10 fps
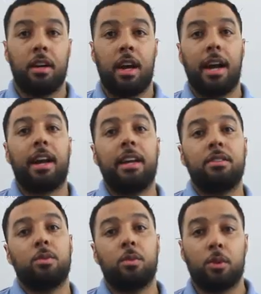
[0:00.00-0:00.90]
Hi
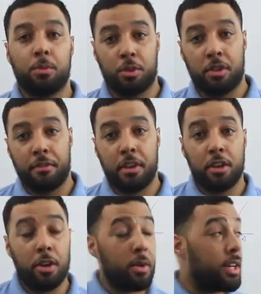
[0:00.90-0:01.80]
guys, welcome to another
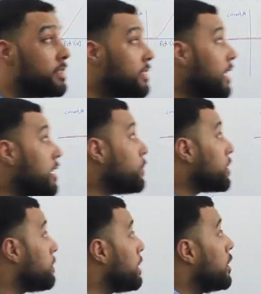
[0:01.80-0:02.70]
video, and today
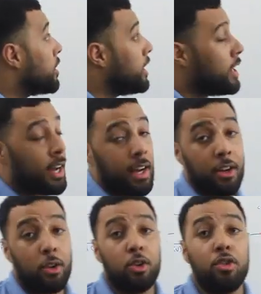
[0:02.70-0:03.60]
we're going to be looking
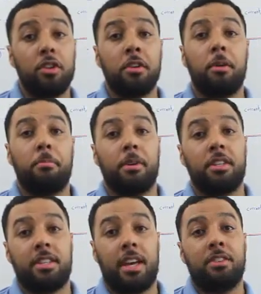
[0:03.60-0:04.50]
at current
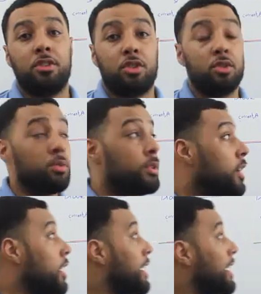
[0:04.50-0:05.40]
potential
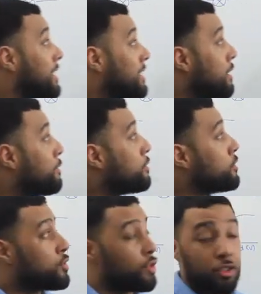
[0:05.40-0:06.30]

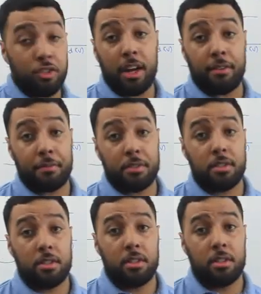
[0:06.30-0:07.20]
difference
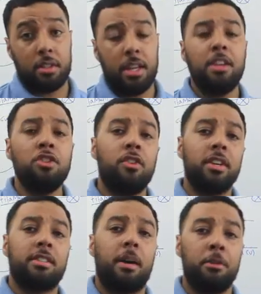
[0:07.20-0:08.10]
graphs. In your
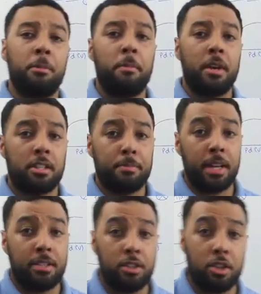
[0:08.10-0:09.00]
exam you may be
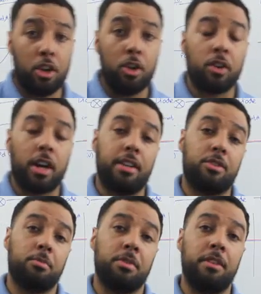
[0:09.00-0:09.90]
expected to look at
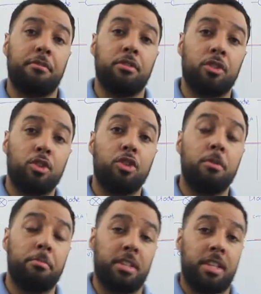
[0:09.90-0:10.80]
some different
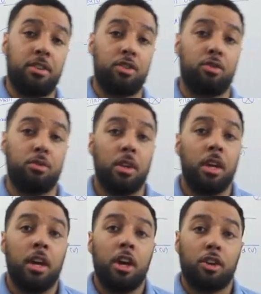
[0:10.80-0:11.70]
current potential
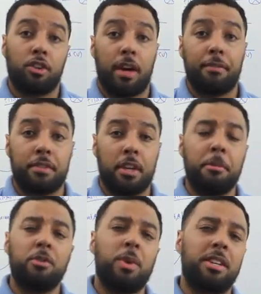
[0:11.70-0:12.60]
graphs and
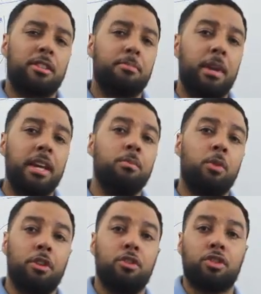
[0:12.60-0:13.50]
be able to explain
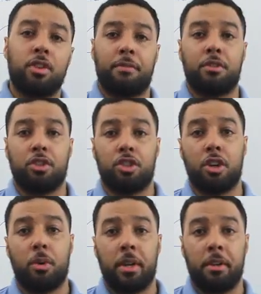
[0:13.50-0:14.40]
what those graphs are
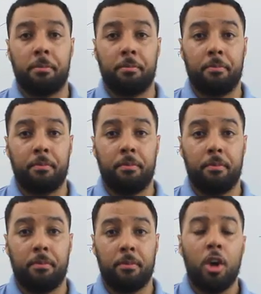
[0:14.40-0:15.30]
showing.
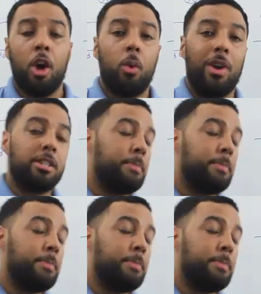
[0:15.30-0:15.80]
Well, let's